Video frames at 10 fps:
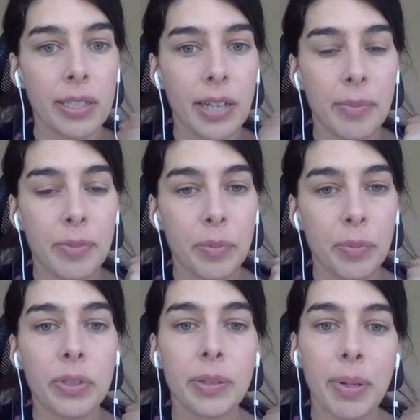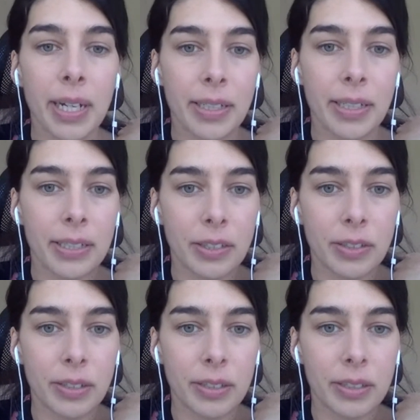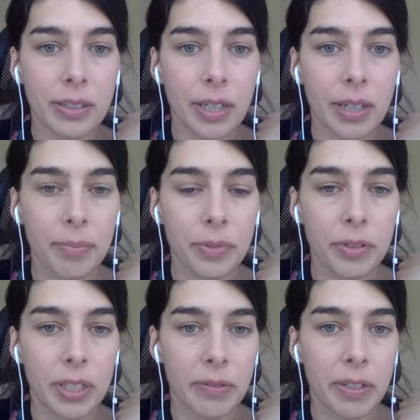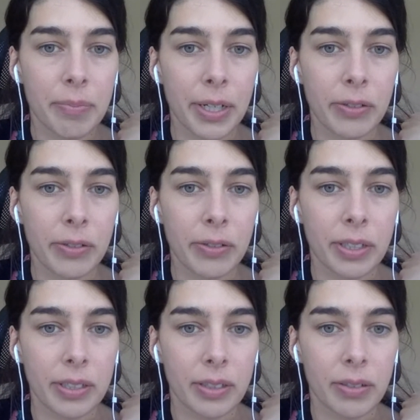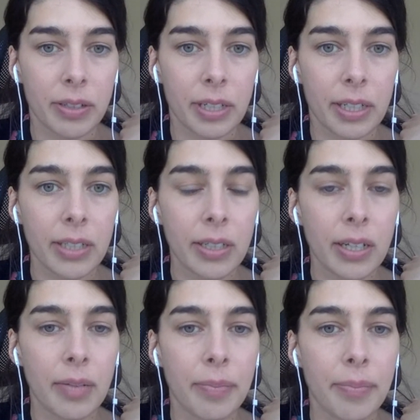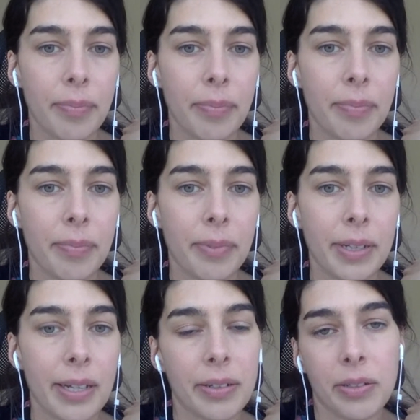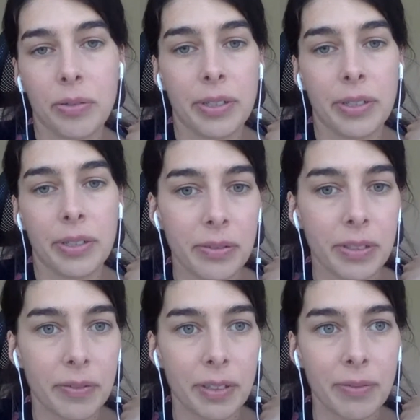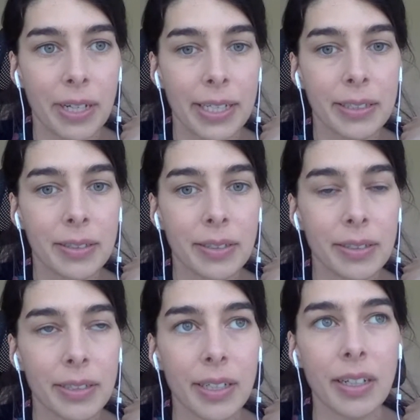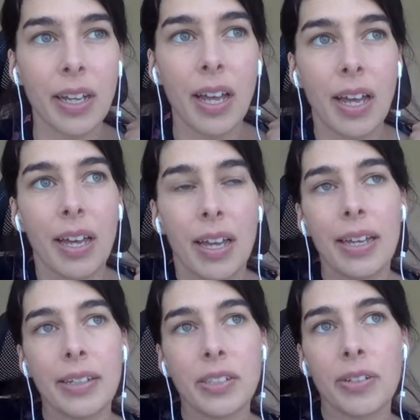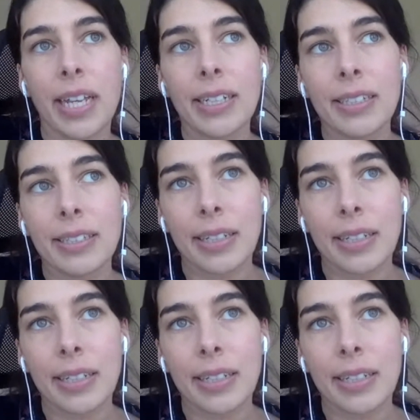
supporting partner countries to deal with migration externally, and then doing that through different ways. So that is